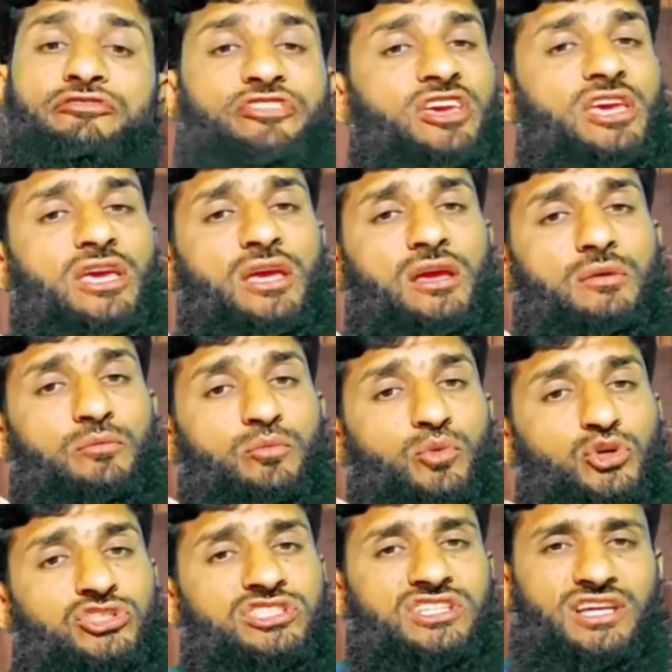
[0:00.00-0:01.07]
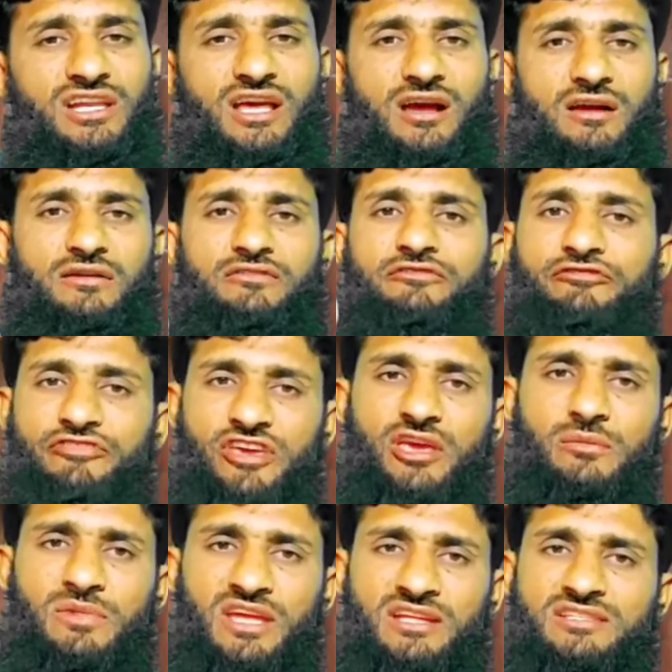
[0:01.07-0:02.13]
Fi mushkila.
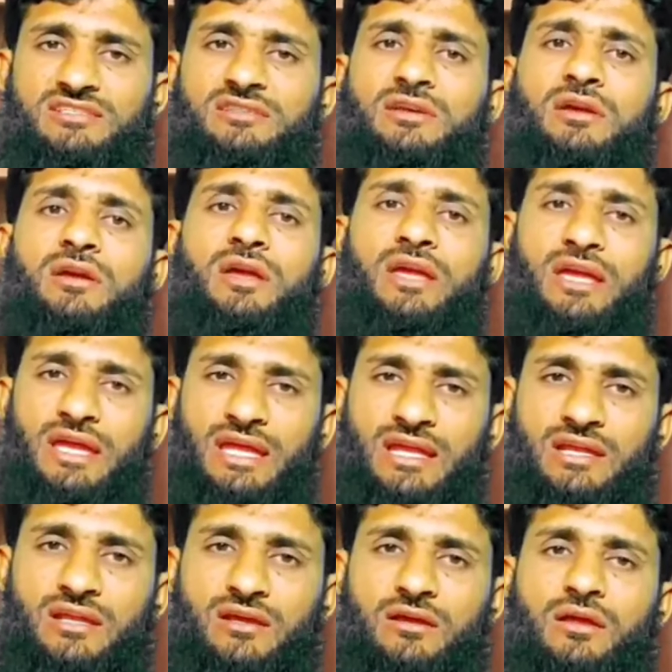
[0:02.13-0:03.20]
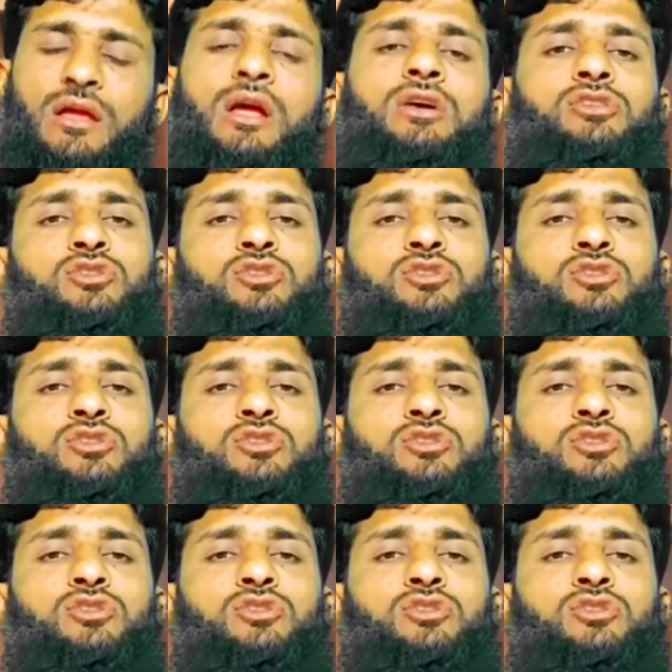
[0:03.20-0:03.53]
Fi means in.